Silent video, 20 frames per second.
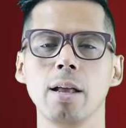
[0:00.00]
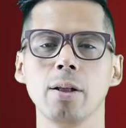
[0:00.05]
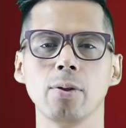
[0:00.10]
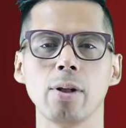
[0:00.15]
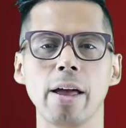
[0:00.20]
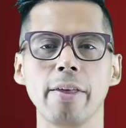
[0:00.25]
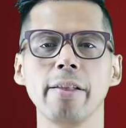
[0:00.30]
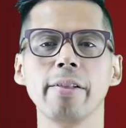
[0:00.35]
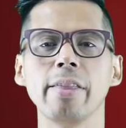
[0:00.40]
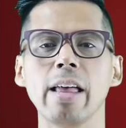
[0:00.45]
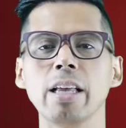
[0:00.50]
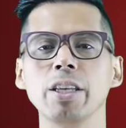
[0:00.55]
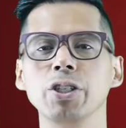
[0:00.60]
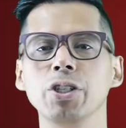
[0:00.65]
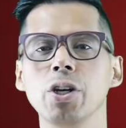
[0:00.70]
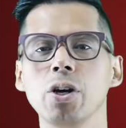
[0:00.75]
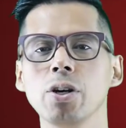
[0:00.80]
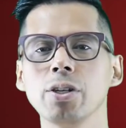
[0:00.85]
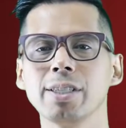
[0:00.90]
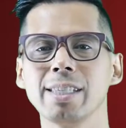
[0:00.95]
rather than
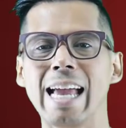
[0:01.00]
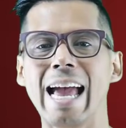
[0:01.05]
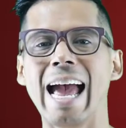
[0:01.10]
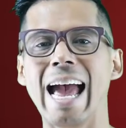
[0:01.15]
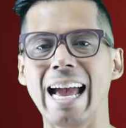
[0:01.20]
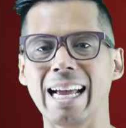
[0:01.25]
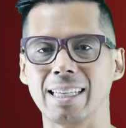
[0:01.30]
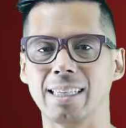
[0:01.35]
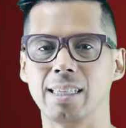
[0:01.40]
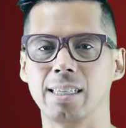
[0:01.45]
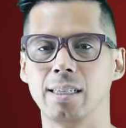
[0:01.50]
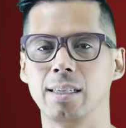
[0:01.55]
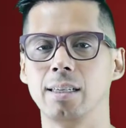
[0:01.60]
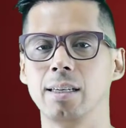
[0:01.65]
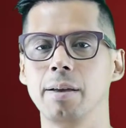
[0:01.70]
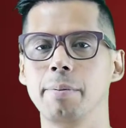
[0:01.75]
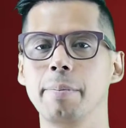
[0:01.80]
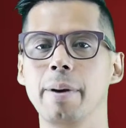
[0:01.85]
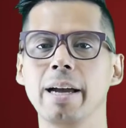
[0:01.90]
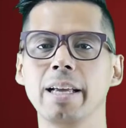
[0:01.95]
just act
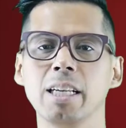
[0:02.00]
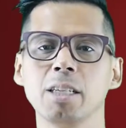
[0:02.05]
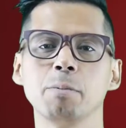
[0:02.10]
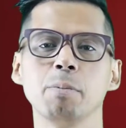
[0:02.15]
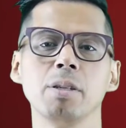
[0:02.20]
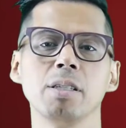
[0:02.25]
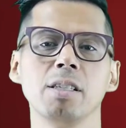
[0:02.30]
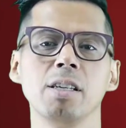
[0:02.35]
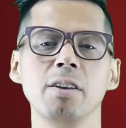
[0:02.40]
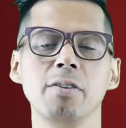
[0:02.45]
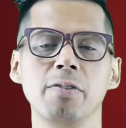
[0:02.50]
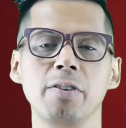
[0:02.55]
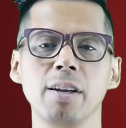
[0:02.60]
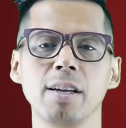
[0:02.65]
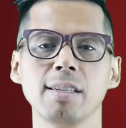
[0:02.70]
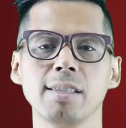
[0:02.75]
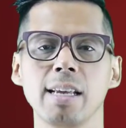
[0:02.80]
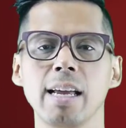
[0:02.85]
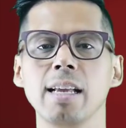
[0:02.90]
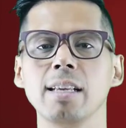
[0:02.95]
by
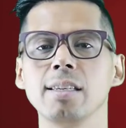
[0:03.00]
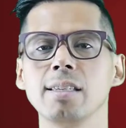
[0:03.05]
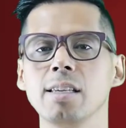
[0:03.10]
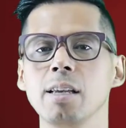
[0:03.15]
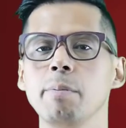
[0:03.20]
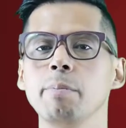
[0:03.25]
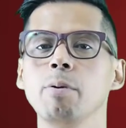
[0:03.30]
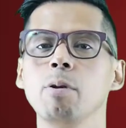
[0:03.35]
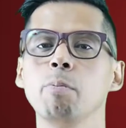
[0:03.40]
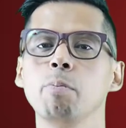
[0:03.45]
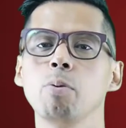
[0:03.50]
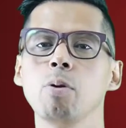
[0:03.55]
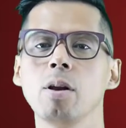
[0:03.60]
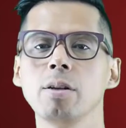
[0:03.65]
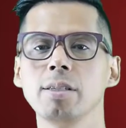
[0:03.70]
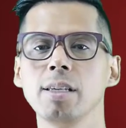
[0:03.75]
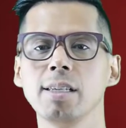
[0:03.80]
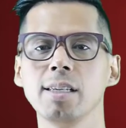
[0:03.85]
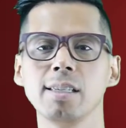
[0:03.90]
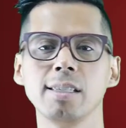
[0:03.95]
specifics and simple
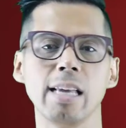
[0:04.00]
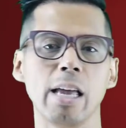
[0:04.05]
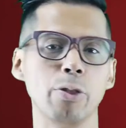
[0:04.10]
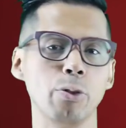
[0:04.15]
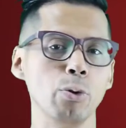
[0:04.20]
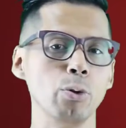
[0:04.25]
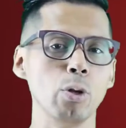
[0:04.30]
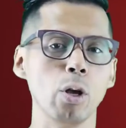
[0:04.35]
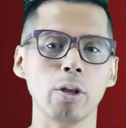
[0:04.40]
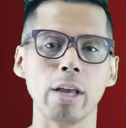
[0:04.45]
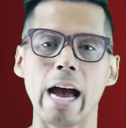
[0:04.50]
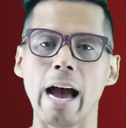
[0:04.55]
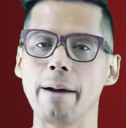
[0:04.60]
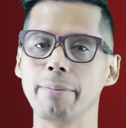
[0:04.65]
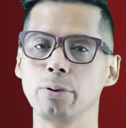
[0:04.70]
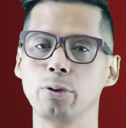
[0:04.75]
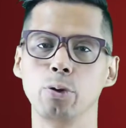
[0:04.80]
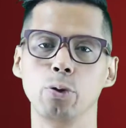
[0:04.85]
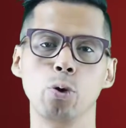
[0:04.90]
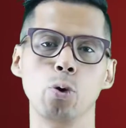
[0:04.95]
processes that do not
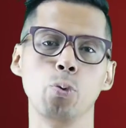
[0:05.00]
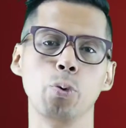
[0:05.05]
have to do